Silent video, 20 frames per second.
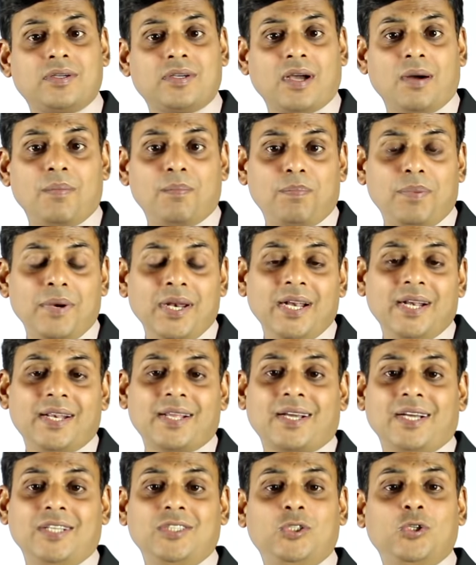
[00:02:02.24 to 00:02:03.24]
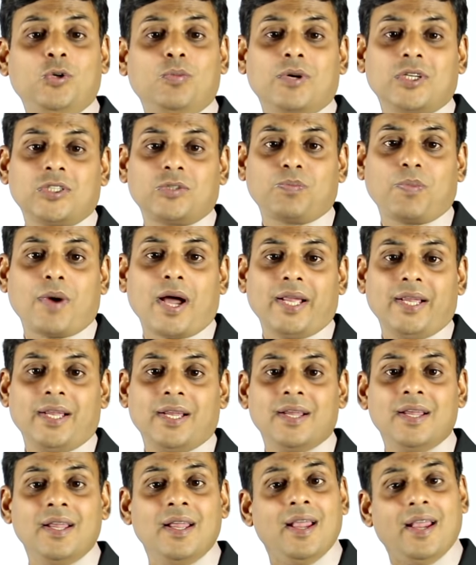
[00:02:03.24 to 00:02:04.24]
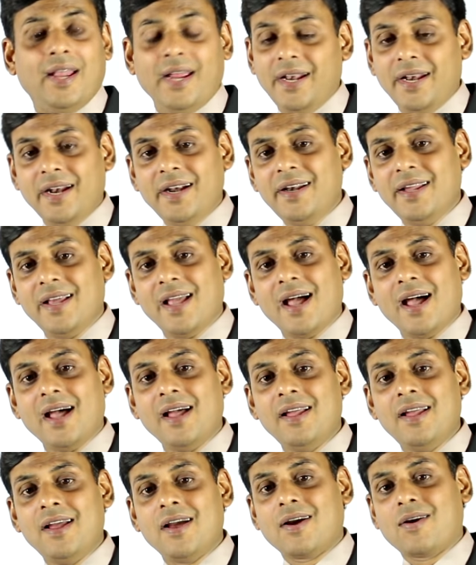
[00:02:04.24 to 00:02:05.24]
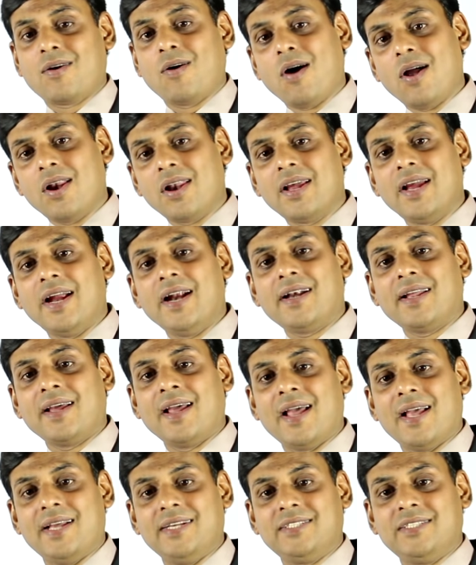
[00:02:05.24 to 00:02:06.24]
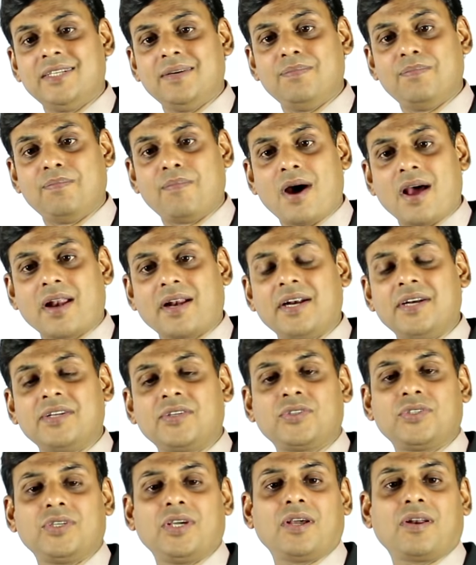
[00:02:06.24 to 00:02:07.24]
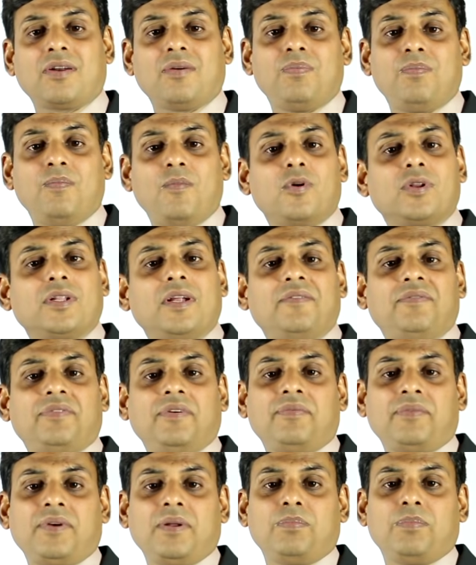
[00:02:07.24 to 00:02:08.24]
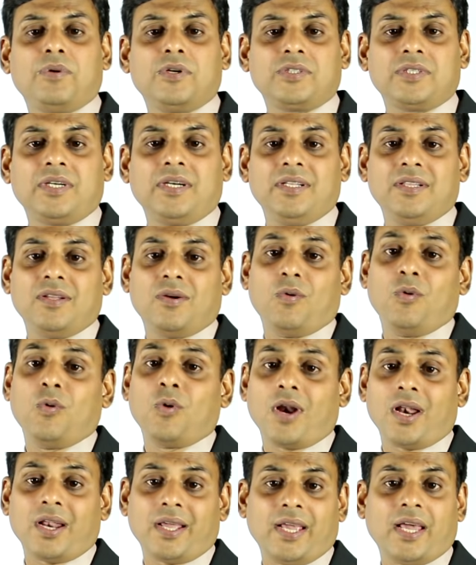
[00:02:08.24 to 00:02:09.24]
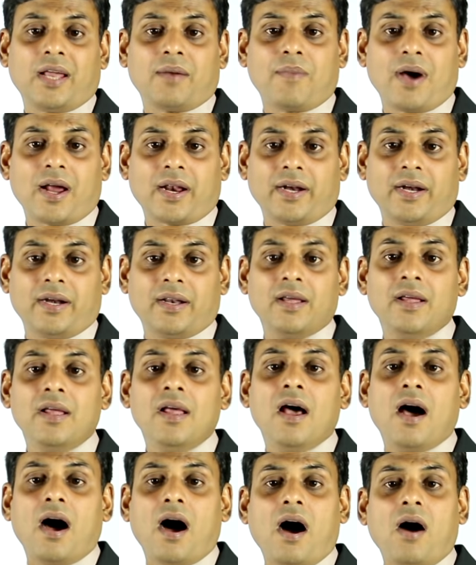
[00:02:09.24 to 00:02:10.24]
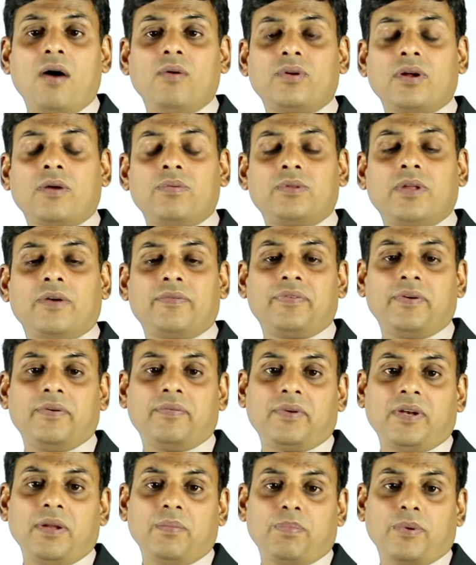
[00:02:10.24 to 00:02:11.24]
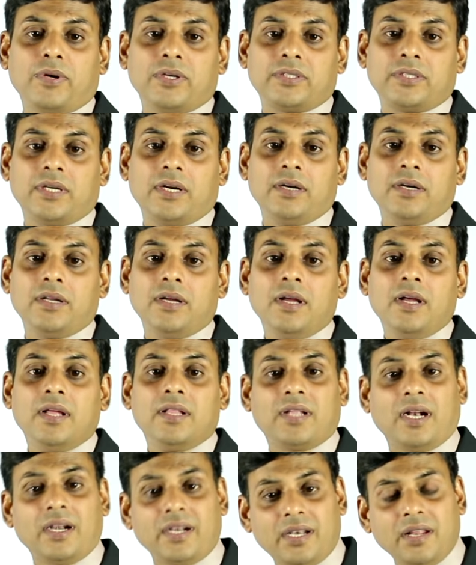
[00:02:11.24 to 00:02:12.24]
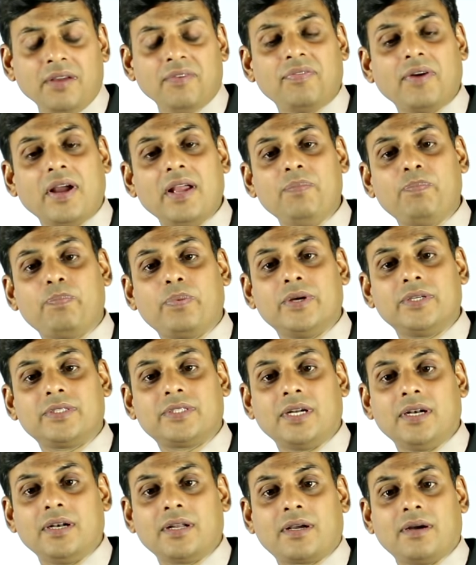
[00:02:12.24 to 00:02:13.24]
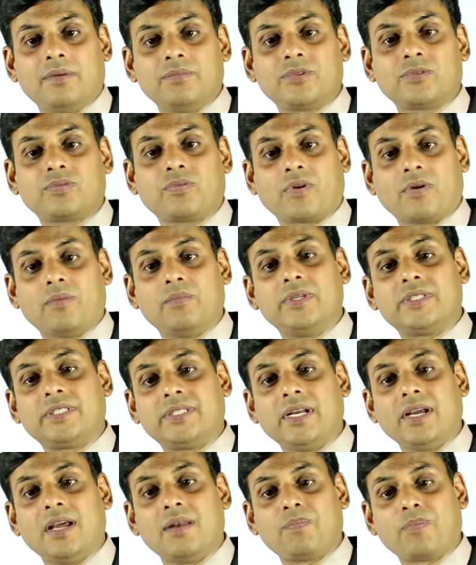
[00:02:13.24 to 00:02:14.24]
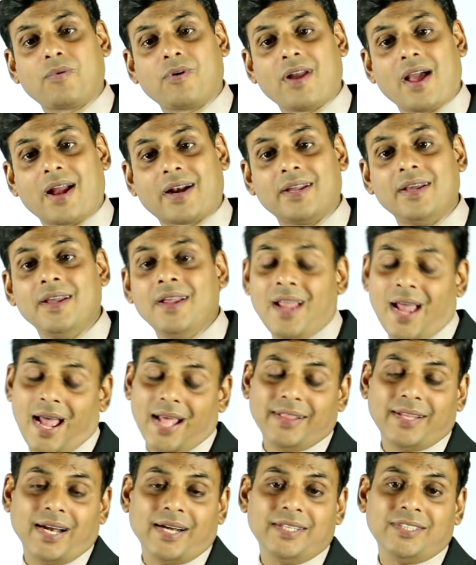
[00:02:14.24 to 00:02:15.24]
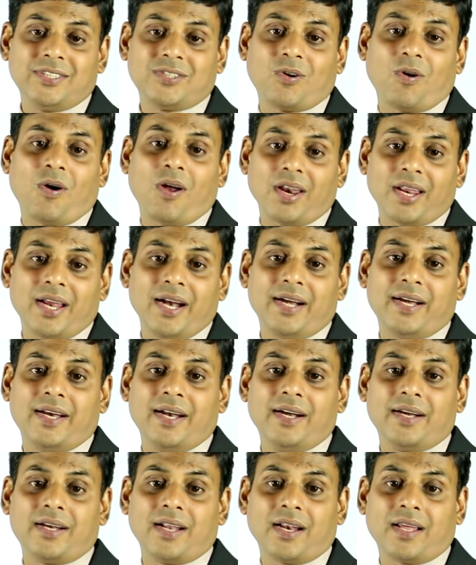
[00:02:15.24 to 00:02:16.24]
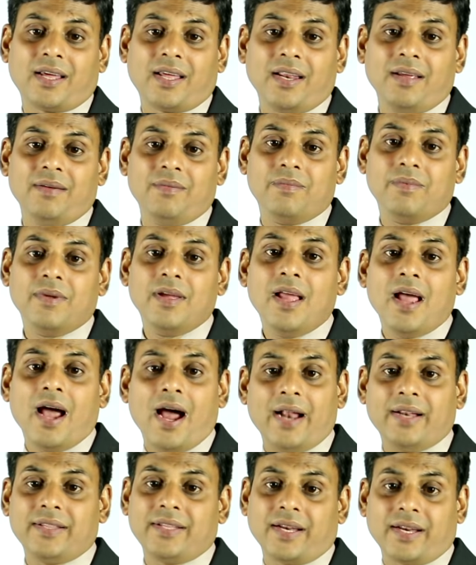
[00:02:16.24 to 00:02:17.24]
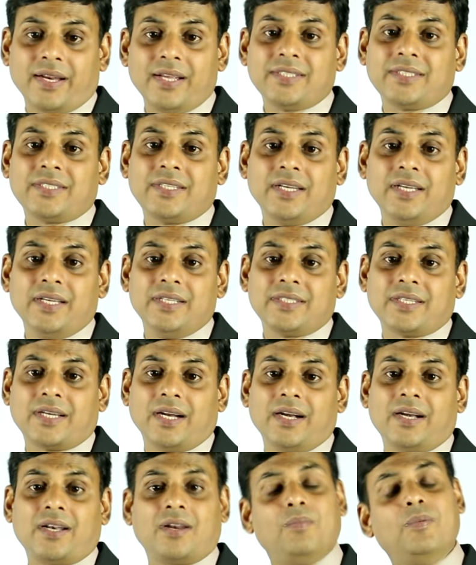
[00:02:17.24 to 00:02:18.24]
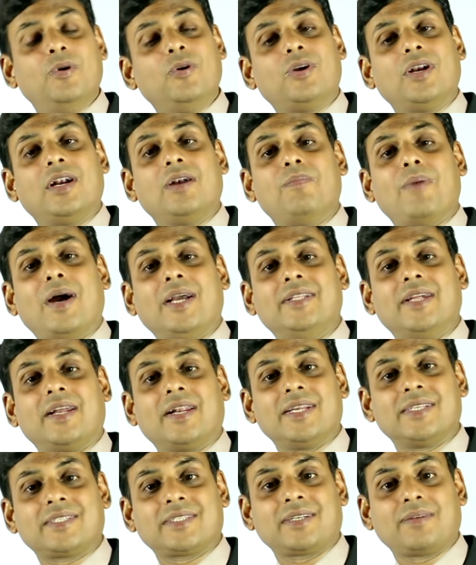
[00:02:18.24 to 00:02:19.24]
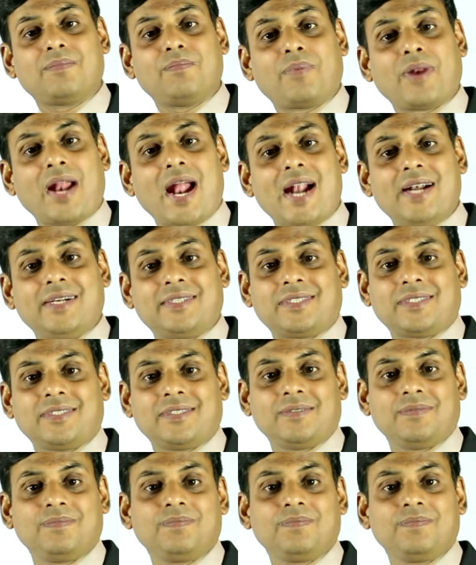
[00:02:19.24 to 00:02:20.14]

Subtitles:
complete consumer's pie. In India, Colgate has a market share of more than 50% in the oral care market. Out of the 50%, 35% comes from a single product, and that is Colgate Dental Cream, and the rest is contributed by the rest brands.